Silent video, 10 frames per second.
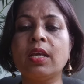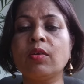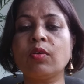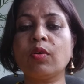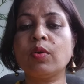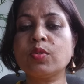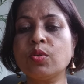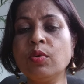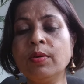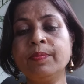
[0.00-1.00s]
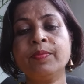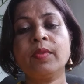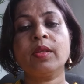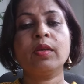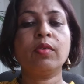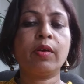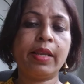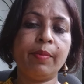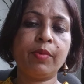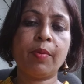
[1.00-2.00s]
cannot also
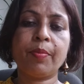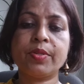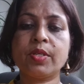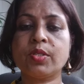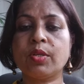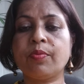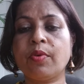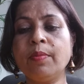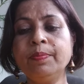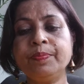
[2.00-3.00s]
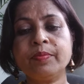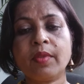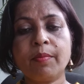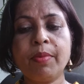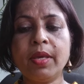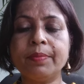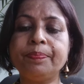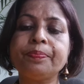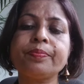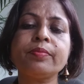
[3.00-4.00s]
claim compensation from B.
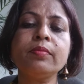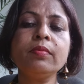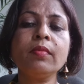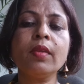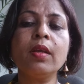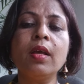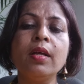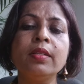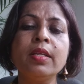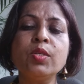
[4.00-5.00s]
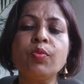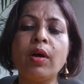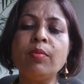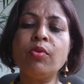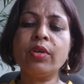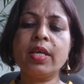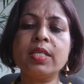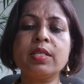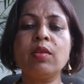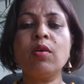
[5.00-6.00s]
There is one more
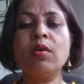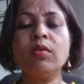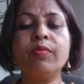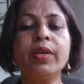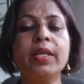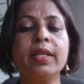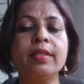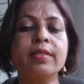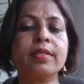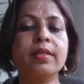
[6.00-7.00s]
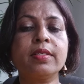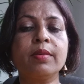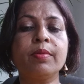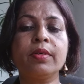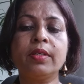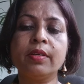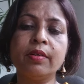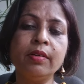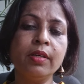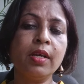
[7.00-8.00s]
case law we can discuss
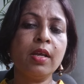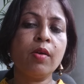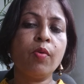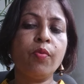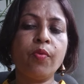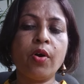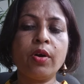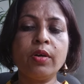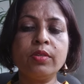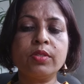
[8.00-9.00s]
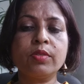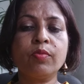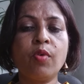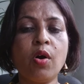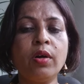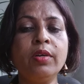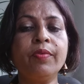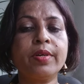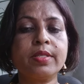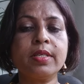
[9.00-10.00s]
here, Ward
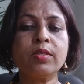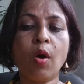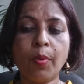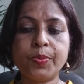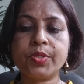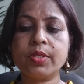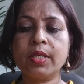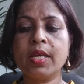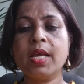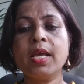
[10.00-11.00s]
versus Hobbs.